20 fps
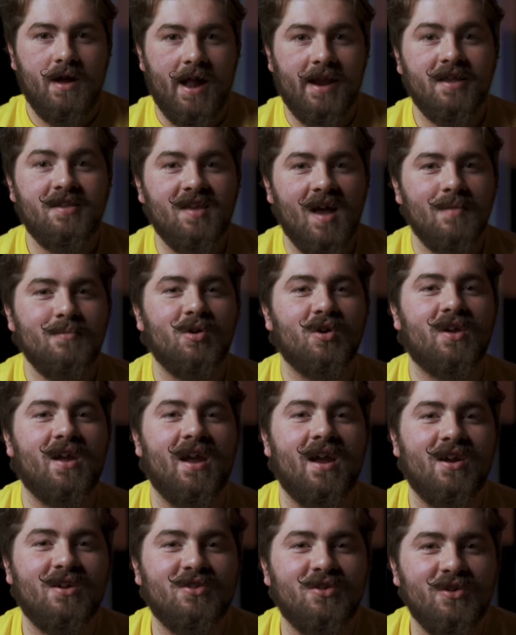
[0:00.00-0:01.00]
Anytime your
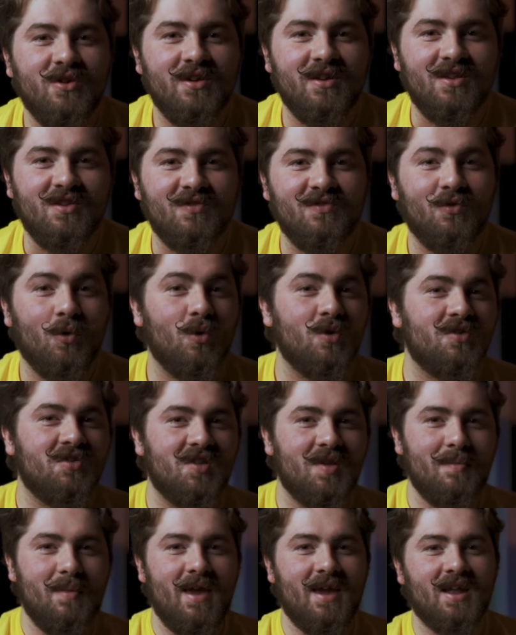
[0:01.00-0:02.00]
character is forced
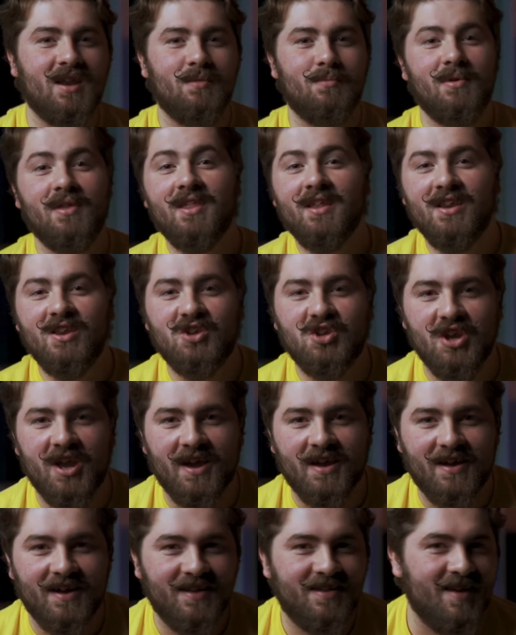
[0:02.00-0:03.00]
to make an ability
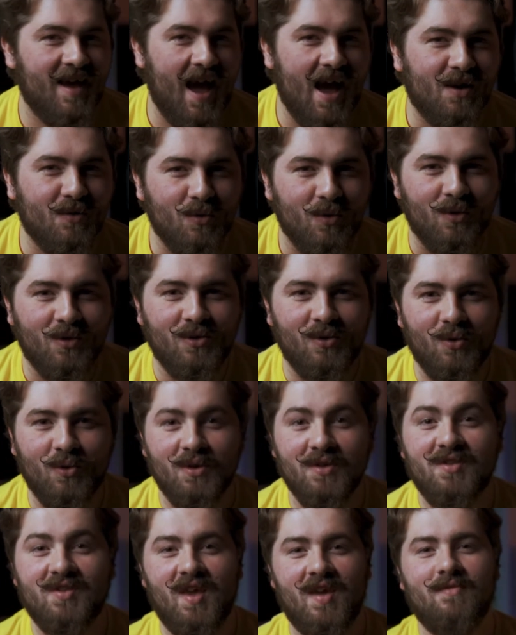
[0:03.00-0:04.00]
check, attack roll,
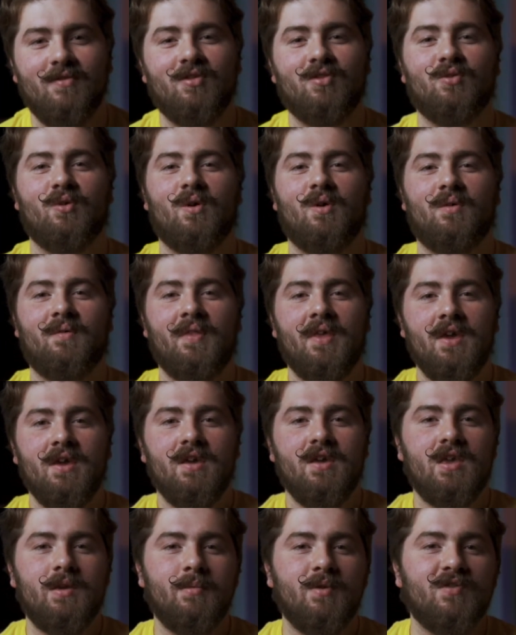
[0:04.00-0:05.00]
or a saving throw,
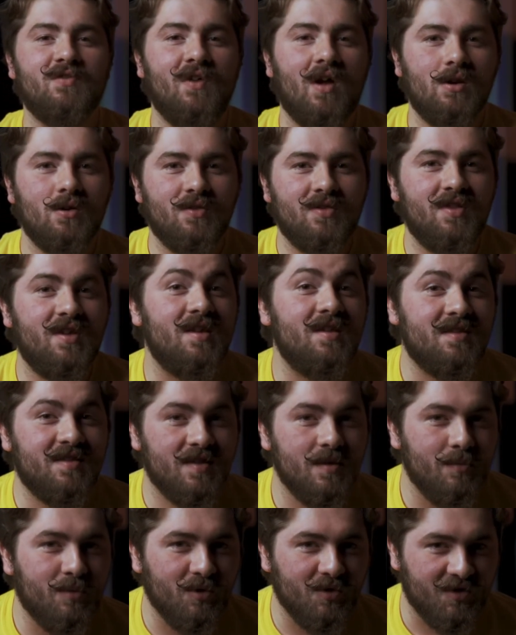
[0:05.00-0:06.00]
you must follow these
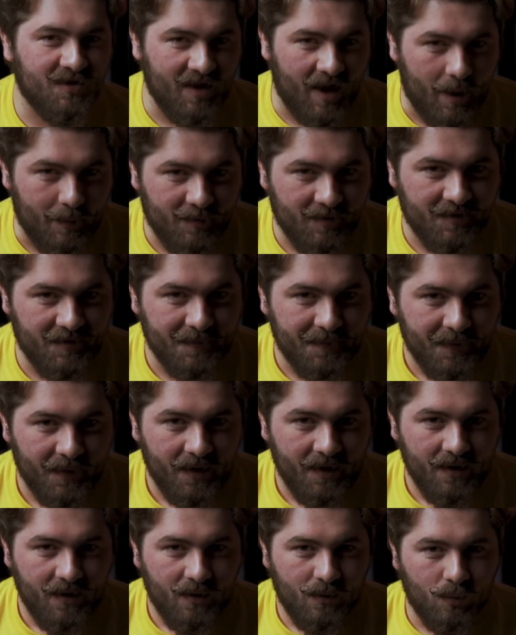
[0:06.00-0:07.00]
simple steps.
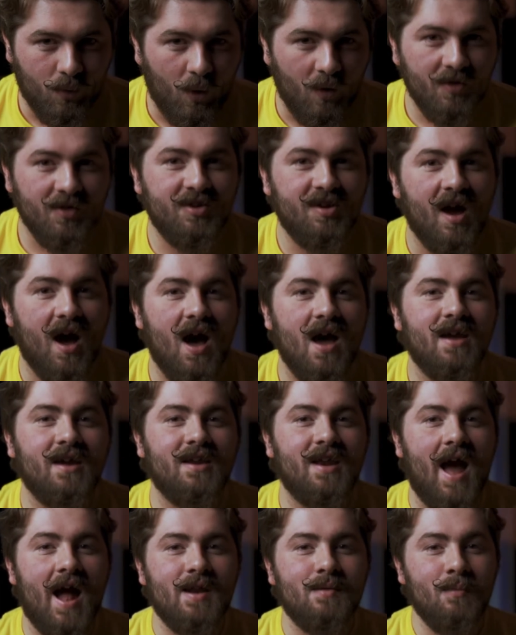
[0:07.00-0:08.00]
Roll the die
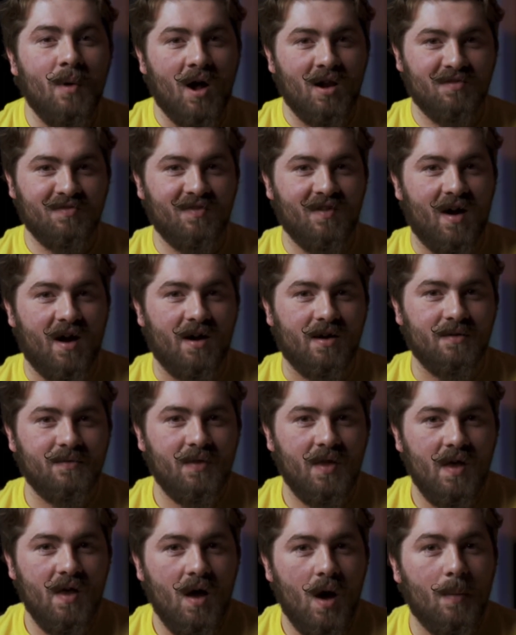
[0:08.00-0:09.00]
and add a modifier,
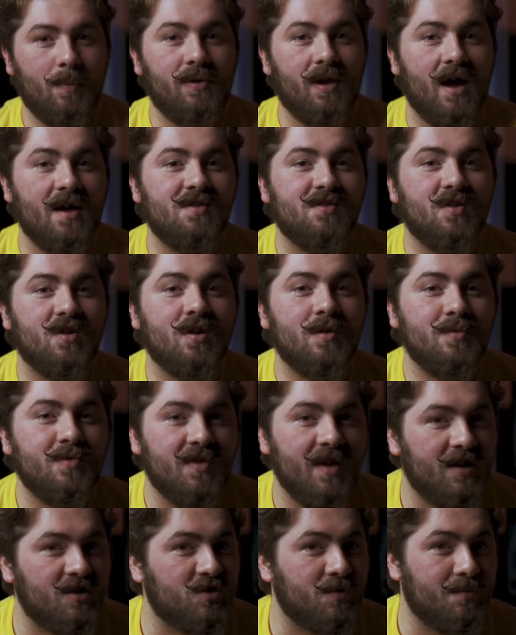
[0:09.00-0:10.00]
apply
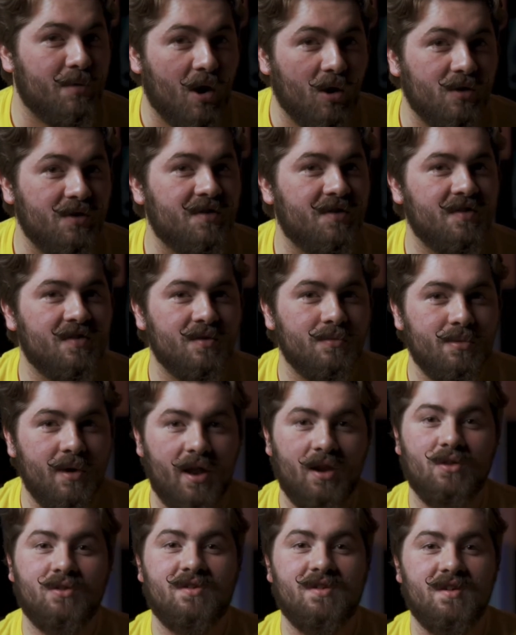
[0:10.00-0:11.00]
circumstantial bonuses and
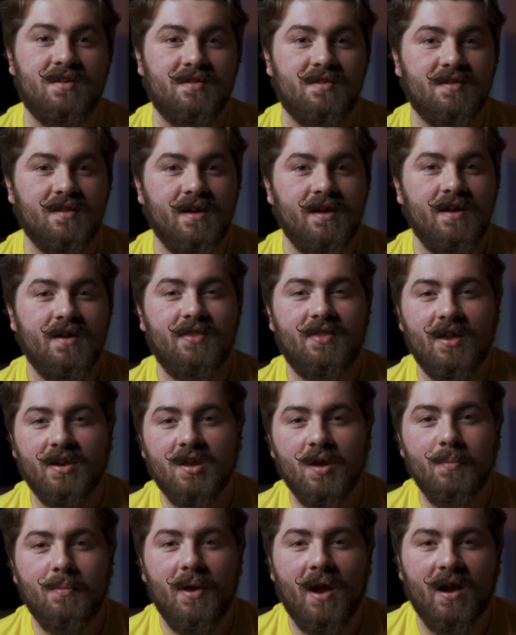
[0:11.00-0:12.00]
penalties, then
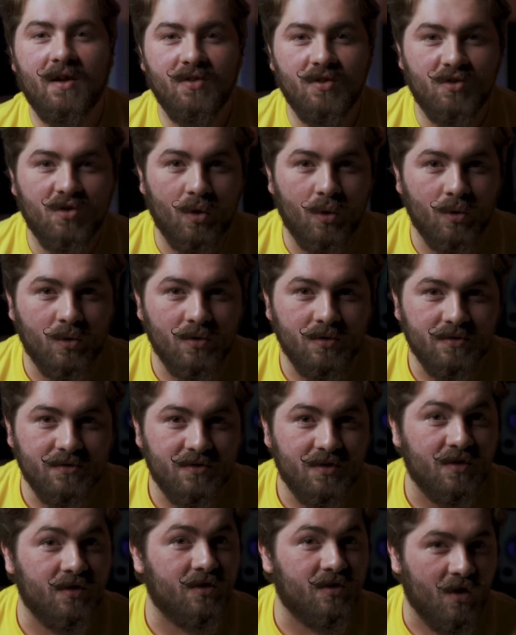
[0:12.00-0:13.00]
compare the total
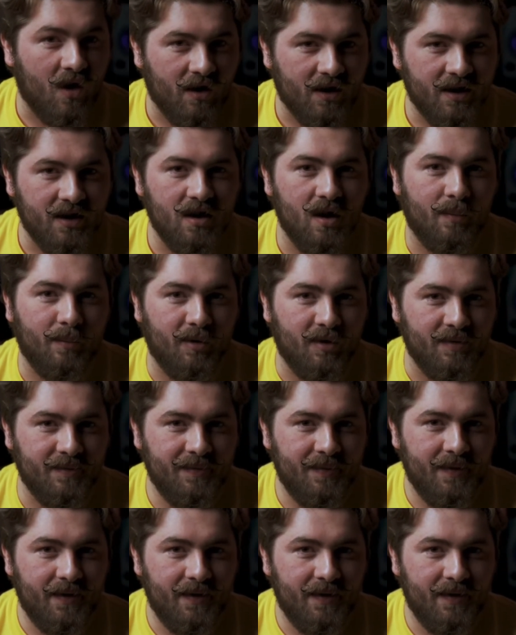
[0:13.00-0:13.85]
to the target number.